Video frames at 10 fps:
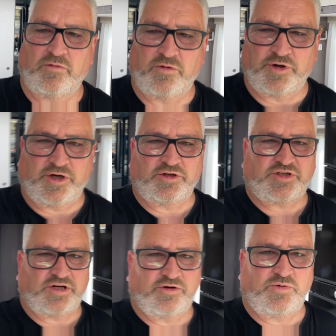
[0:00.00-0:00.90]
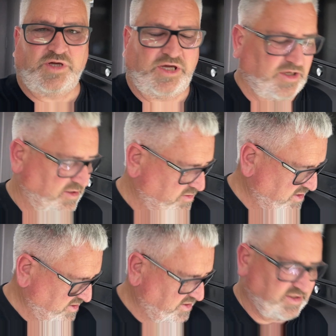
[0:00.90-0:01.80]
Righto, so yeah,
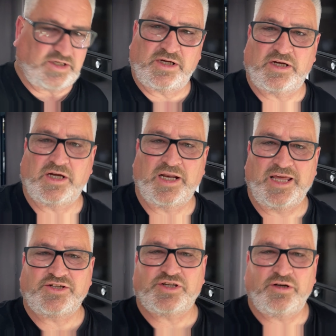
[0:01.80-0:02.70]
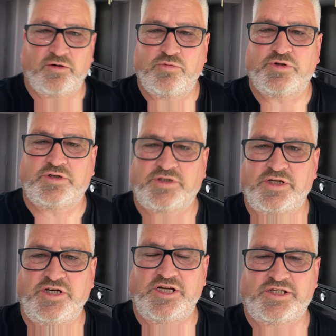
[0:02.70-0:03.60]
that's Alexa. I would
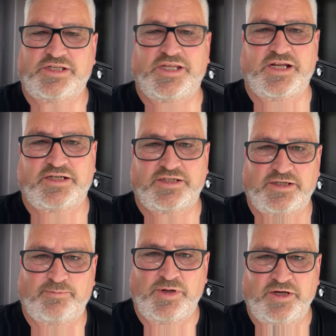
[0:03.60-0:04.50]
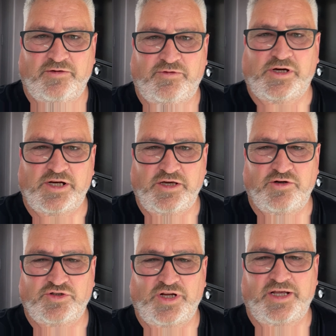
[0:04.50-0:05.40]
suggest that if you're going to
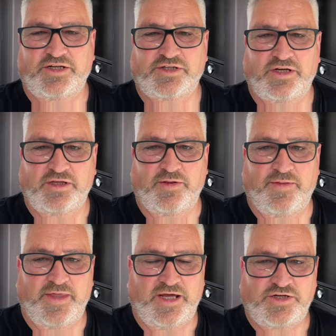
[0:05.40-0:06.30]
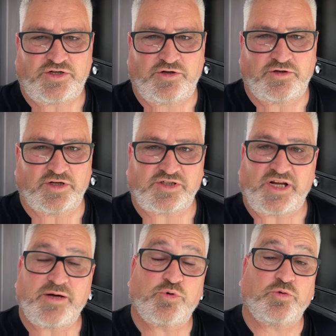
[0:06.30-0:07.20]
use Alexa, that you
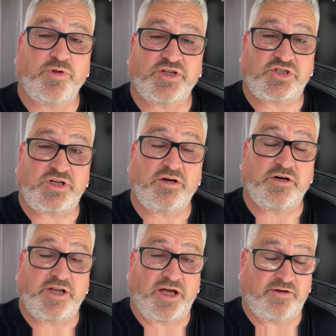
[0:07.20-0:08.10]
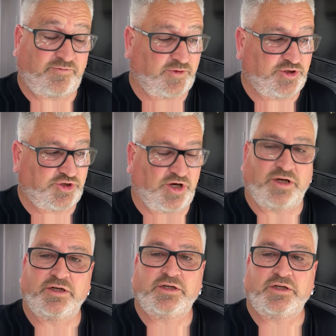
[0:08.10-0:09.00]
disable the slide out feature,
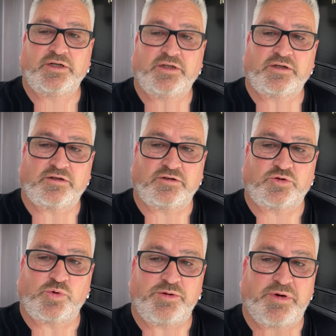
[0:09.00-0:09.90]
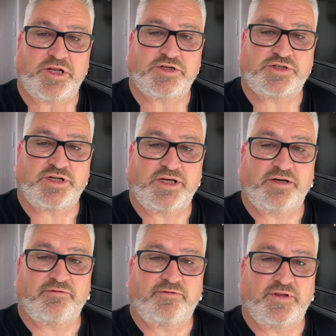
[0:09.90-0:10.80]
because we managed to
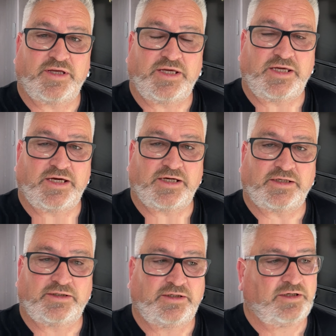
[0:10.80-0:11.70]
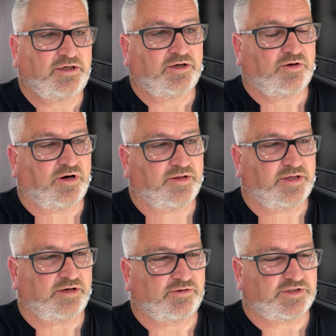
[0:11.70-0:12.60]
have the, I
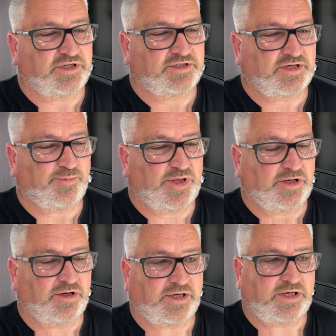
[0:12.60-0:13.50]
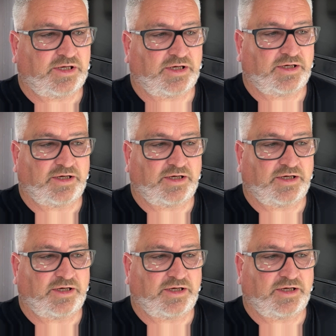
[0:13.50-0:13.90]
think I said something like